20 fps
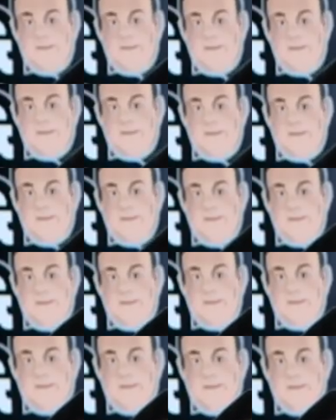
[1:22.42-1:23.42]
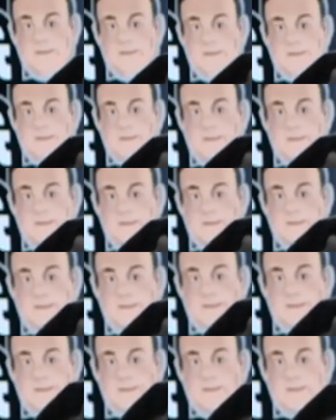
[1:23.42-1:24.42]

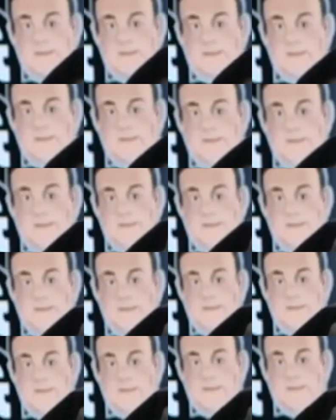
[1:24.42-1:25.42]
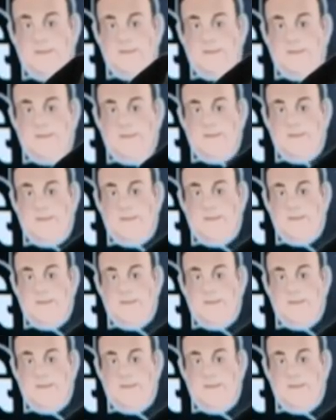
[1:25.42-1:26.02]
(silent)